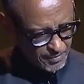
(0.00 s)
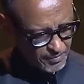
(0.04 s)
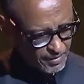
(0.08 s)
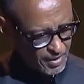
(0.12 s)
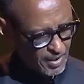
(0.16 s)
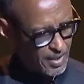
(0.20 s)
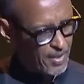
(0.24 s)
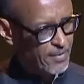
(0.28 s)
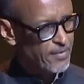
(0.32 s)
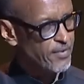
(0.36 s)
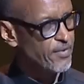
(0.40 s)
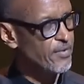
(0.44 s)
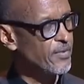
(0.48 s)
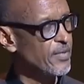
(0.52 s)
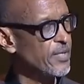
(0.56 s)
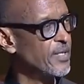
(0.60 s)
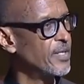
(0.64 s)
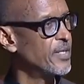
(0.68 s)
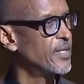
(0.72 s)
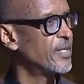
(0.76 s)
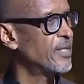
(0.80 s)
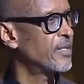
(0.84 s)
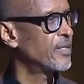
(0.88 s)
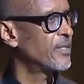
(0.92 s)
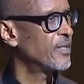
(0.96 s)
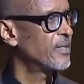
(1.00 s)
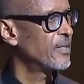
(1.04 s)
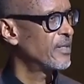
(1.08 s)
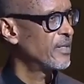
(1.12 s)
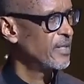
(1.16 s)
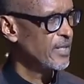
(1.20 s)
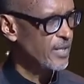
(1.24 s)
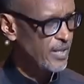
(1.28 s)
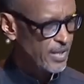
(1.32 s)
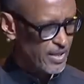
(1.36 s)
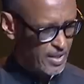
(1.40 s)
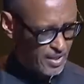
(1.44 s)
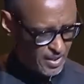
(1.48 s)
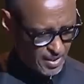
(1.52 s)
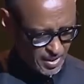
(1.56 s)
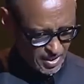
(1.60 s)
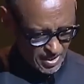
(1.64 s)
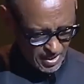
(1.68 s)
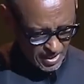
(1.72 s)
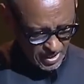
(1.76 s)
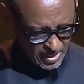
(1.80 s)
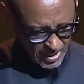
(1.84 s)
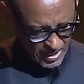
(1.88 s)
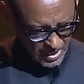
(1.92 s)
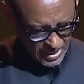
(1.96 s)
countries
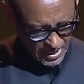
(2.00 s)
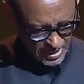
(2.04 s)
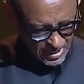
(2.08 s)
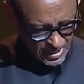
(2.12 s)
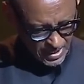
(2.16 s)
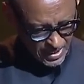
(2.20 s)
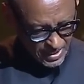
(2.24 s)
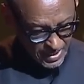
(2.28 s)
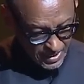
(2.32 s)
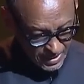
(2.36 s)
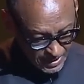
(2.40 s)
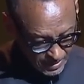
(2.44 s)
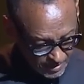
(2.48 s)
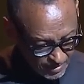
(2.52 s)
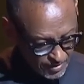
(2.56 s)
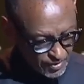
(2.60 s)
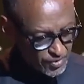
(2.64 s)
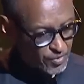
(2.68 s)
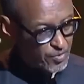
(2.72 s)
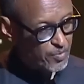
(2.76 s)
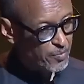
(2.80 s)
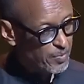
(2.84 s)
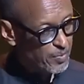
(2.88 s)
needs to be